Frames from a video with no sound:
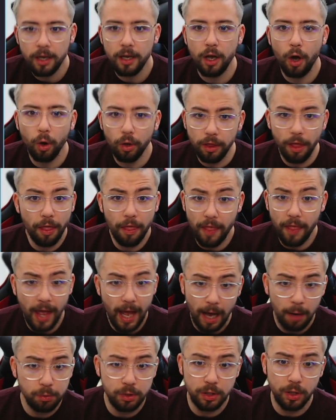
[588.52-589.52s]
Other than
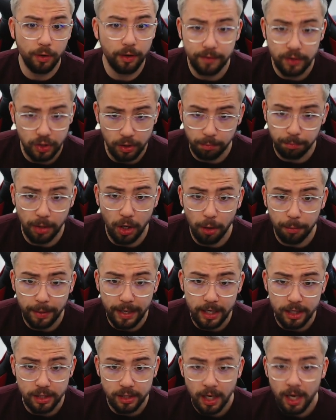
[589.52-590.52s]
that, I was looking for some little
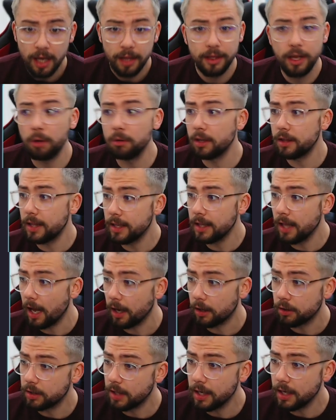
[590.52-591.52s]
bits. The only thing
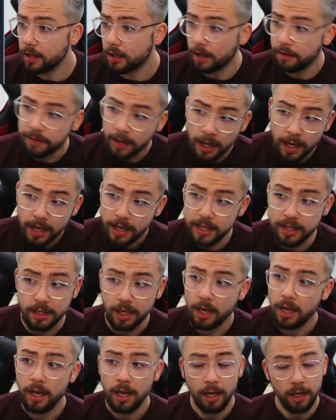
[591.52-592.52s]
that I could think of
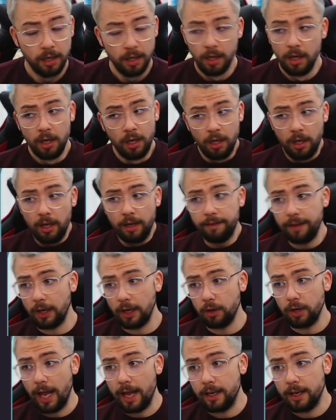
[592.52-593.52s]
is, if
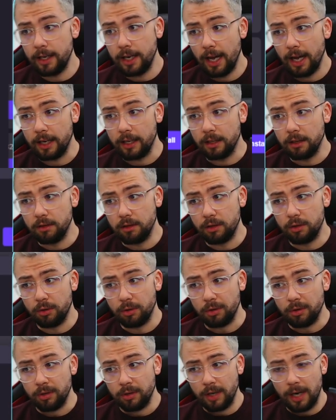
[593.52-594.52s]
I go to
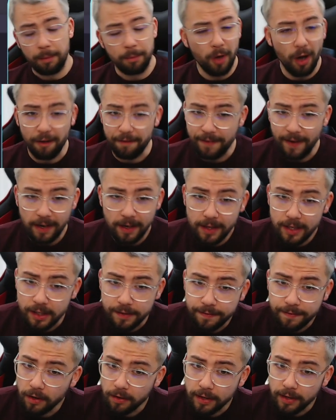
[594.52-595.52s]
NDI, I'm not a fan of
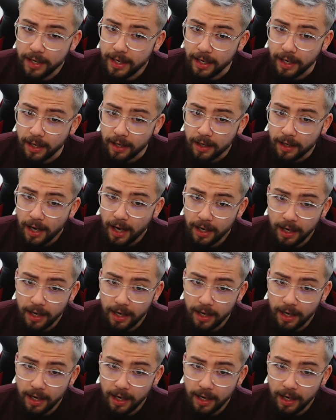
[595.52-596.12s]
this font here.